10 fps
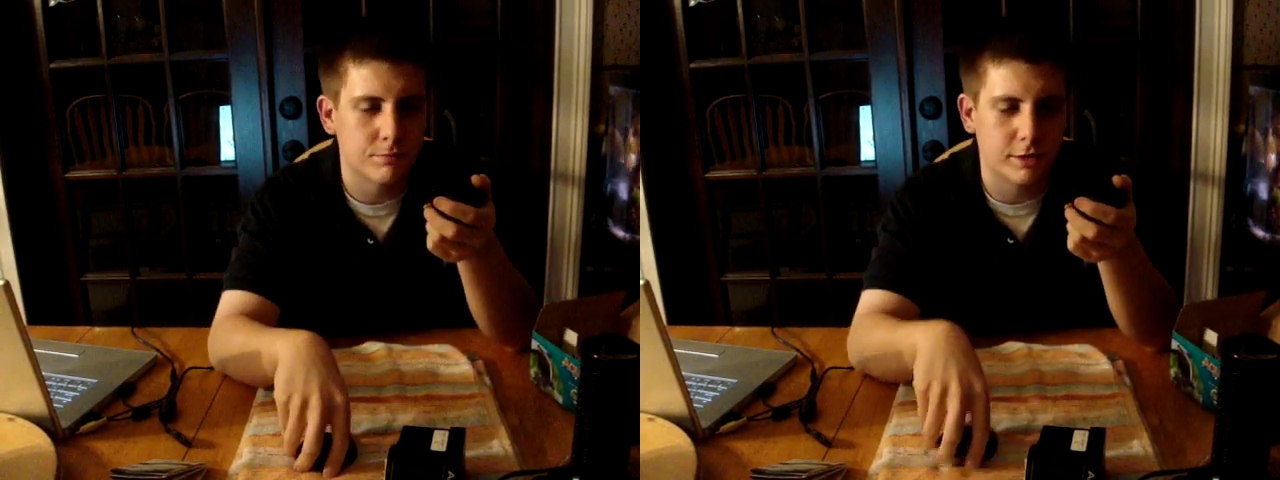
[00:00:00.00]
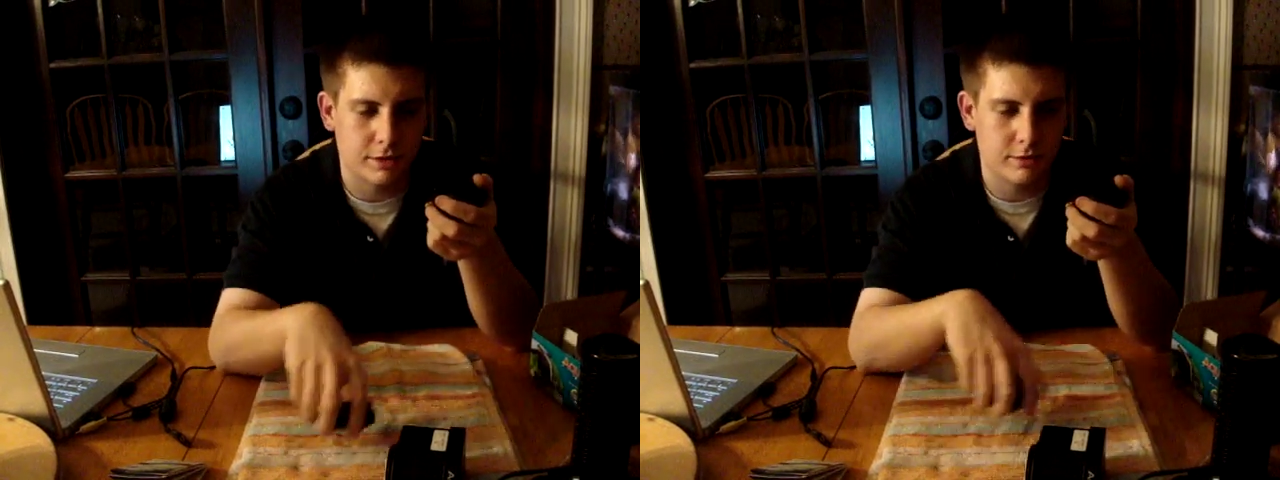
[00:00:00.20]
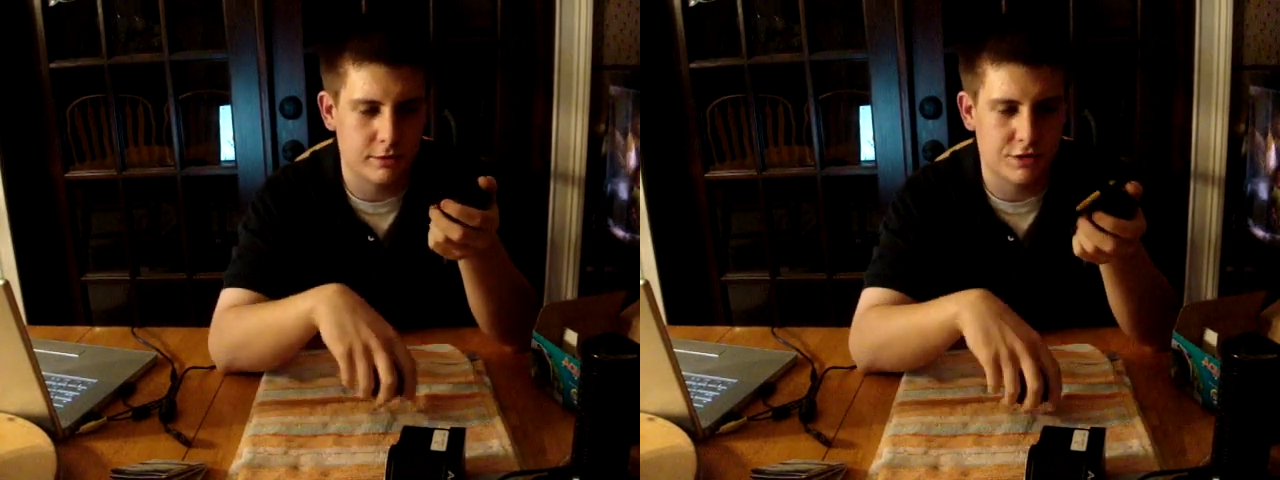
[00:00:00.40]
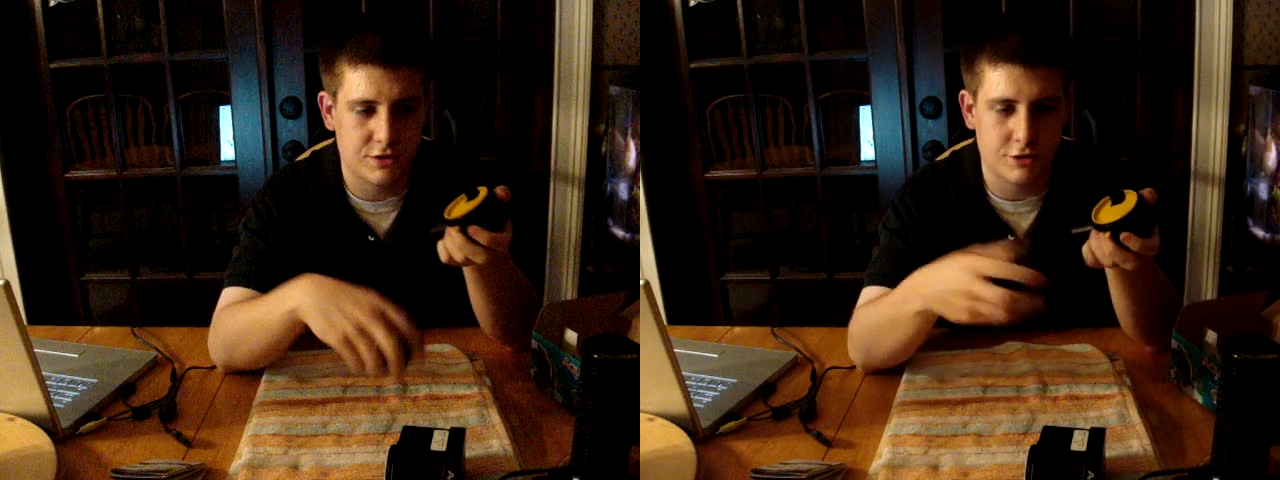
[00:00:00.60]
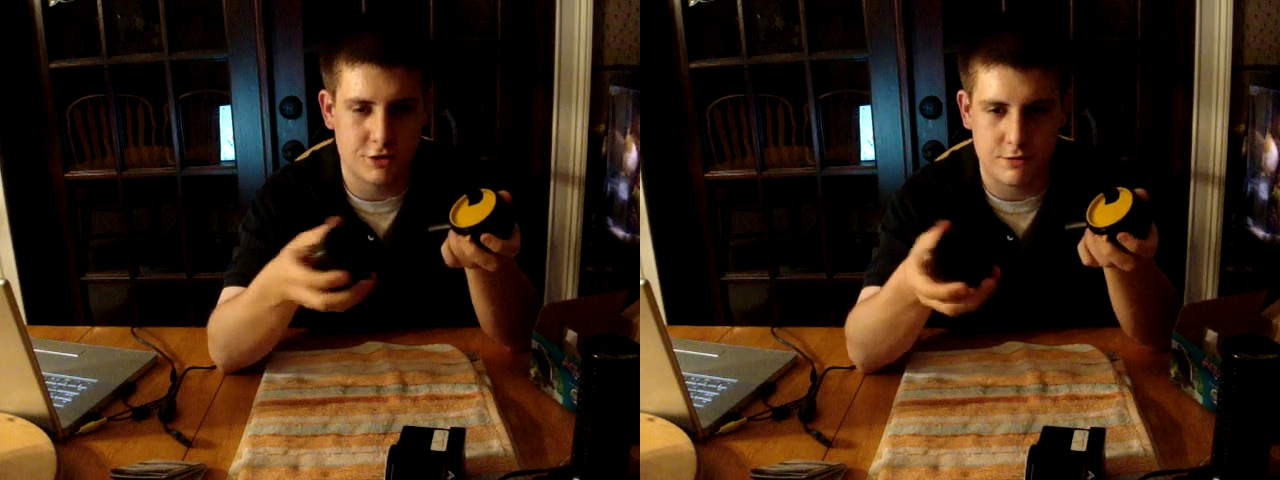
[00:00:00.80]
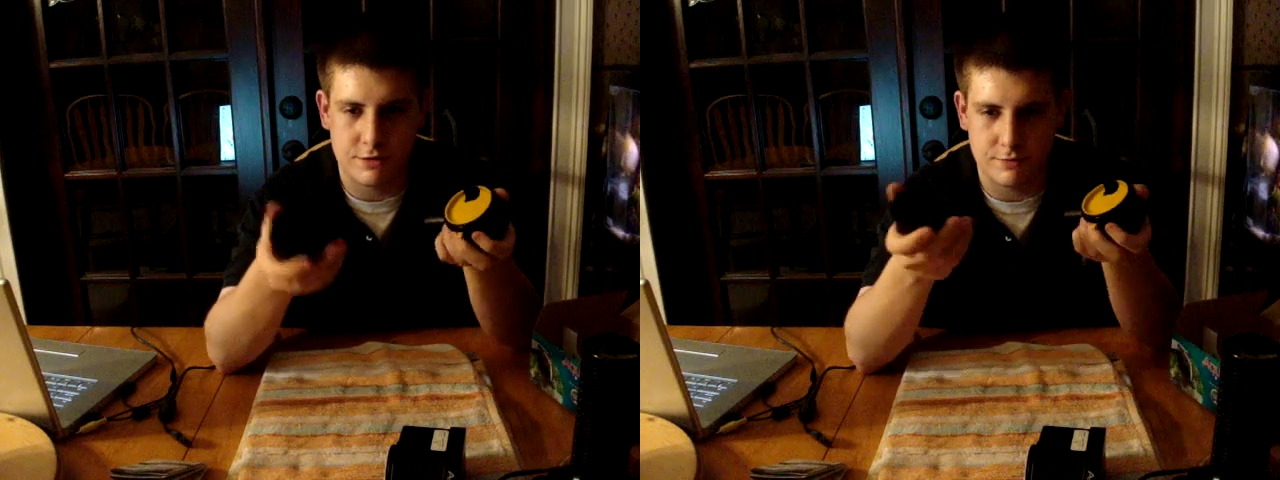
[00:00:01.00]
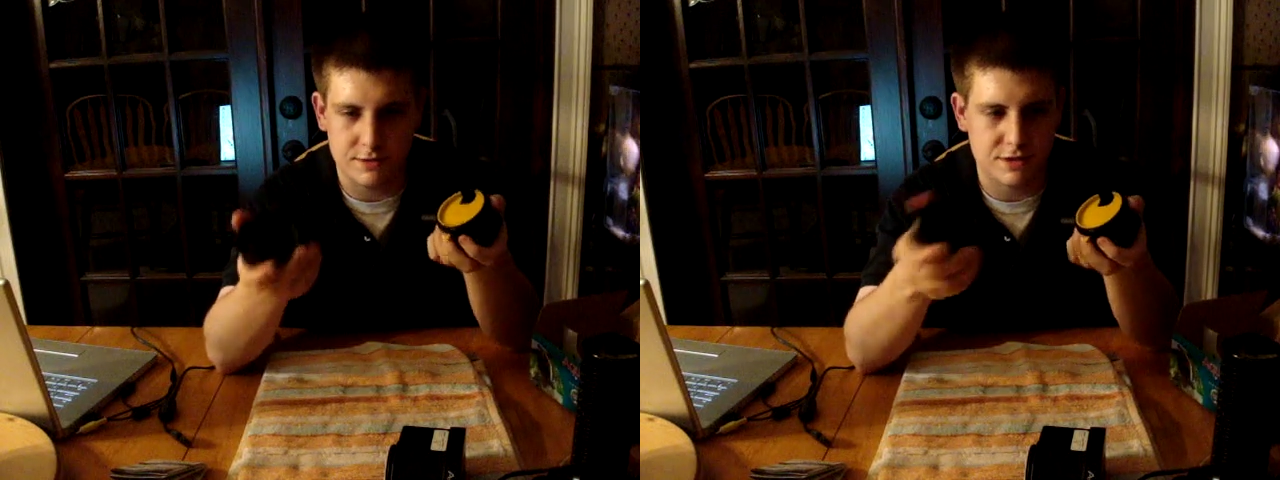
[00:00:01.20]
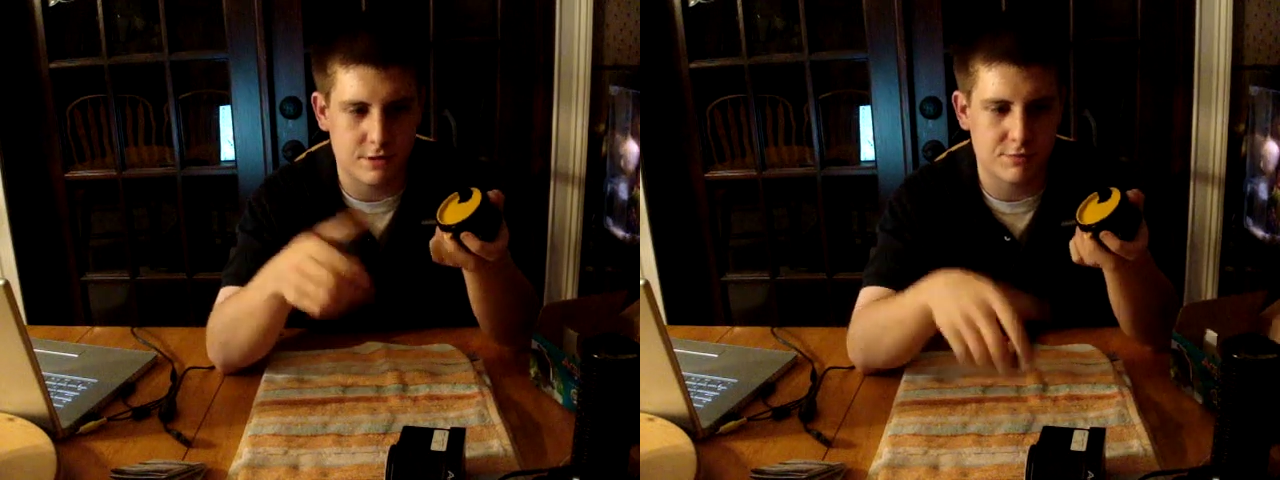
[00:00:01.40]
but just to show you,
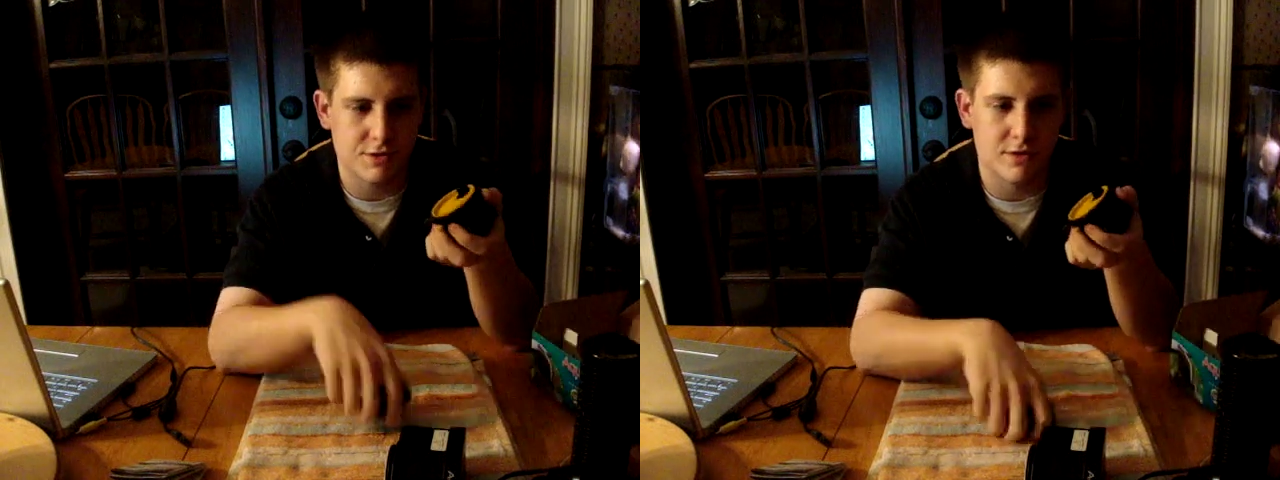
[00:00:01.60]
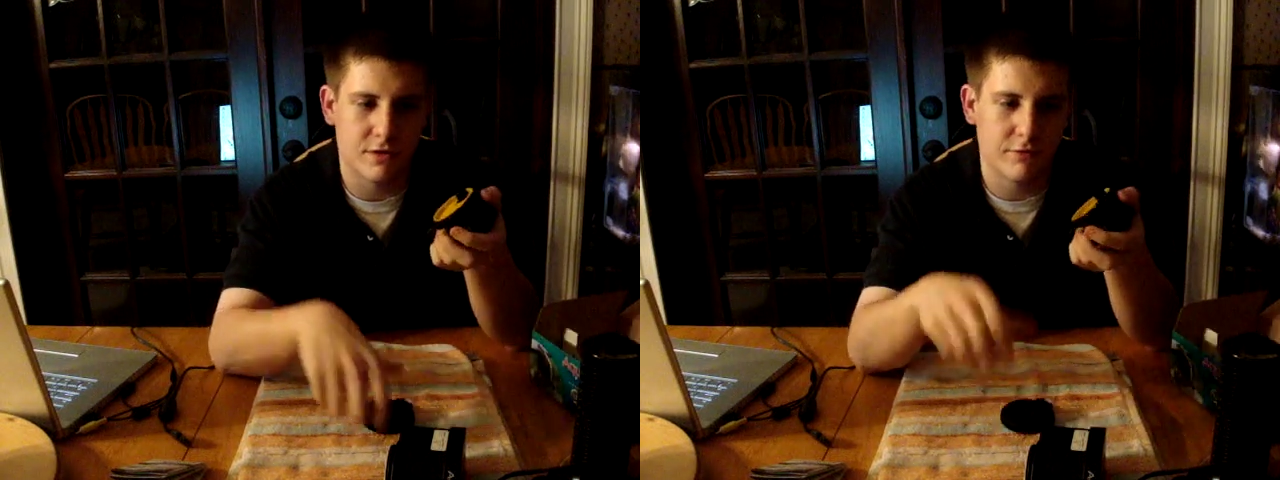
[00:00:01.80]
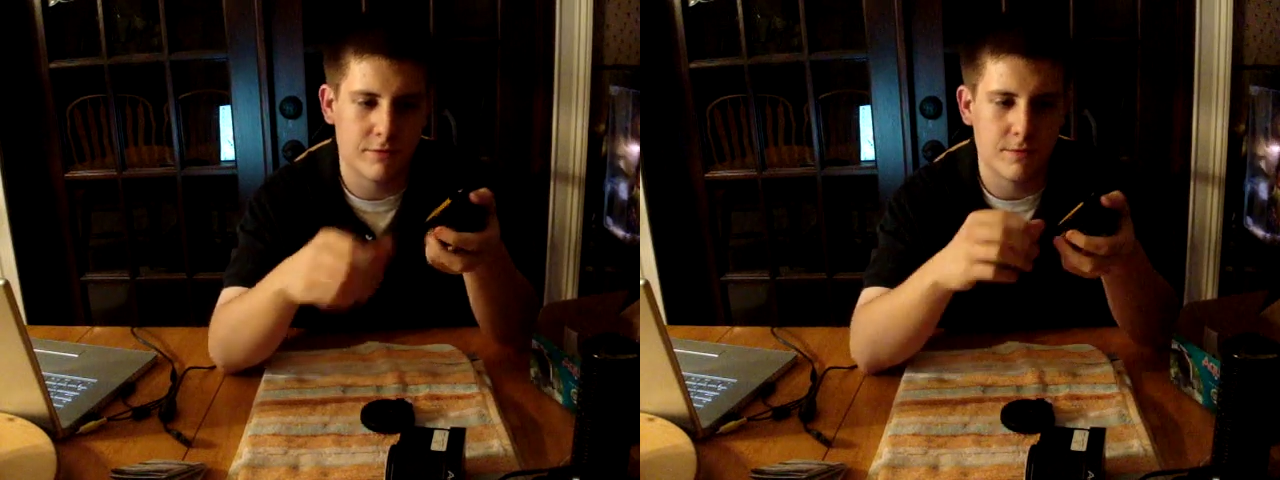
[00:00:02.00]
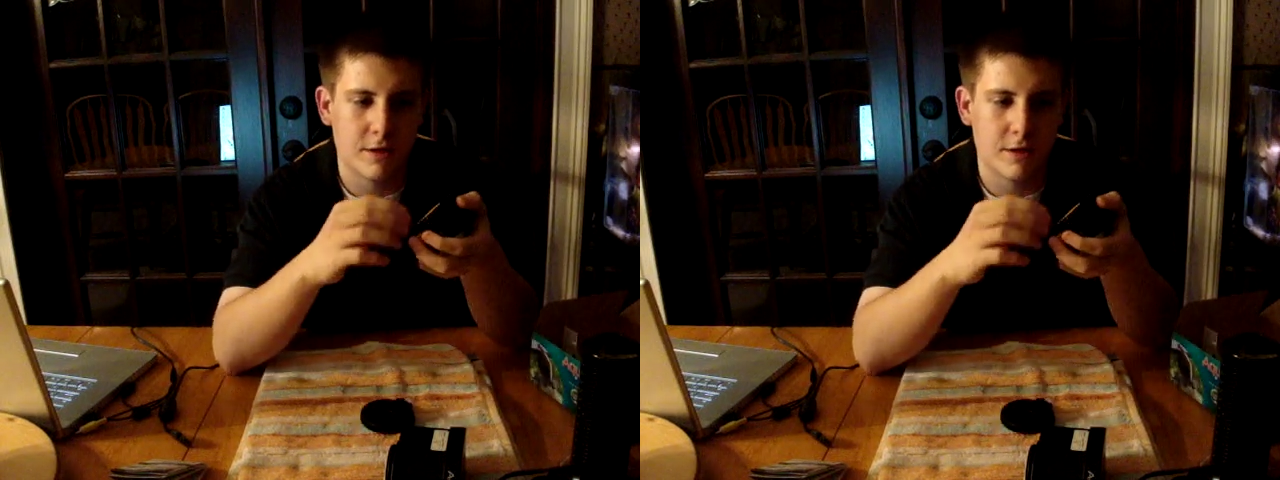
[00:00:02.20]
this comes off.